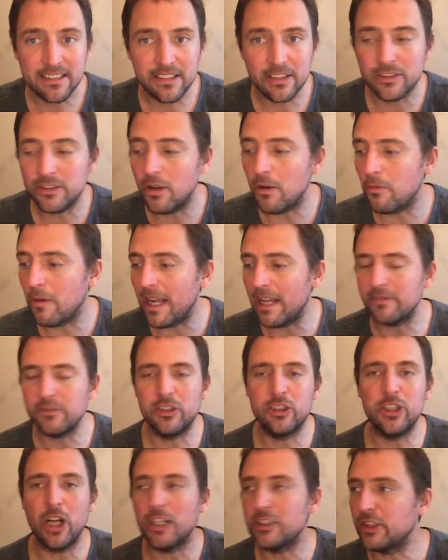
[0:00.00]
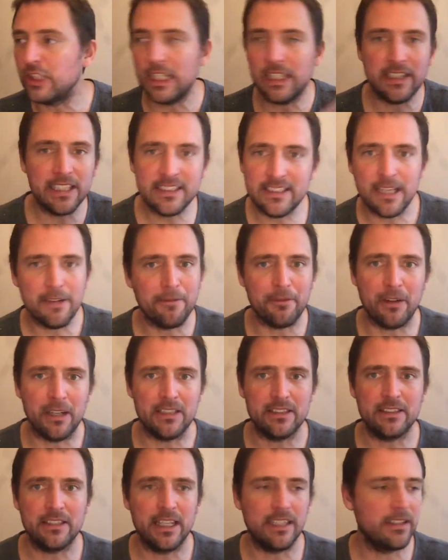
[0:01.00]
There's no way of judging the
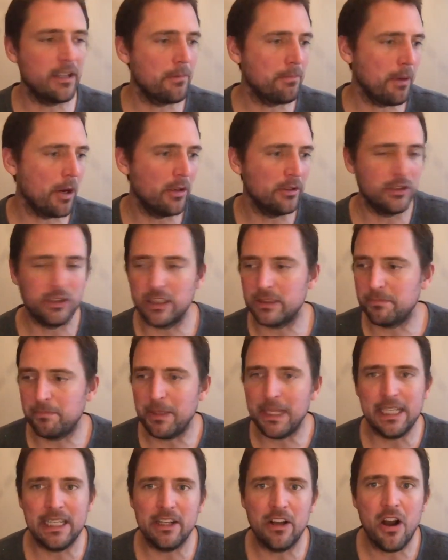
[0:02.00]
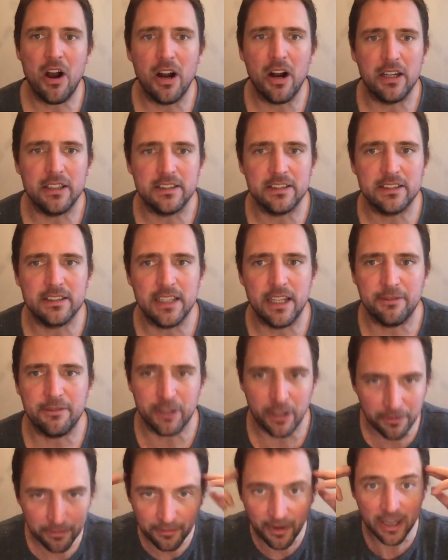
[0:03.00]
difference. Like they're both just beating hearts if
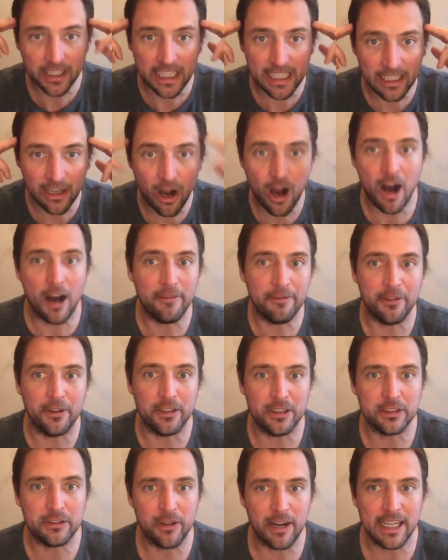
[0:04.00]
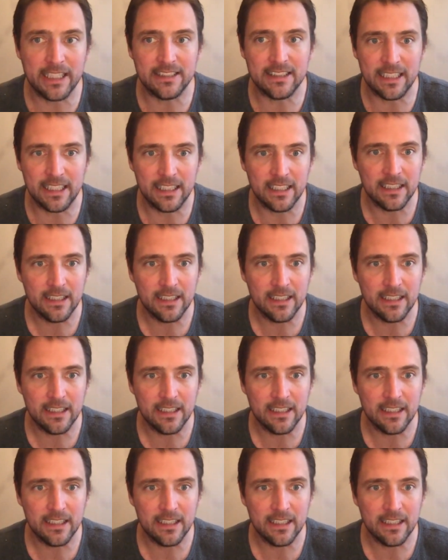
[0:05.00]
you're fucking awful and crazy.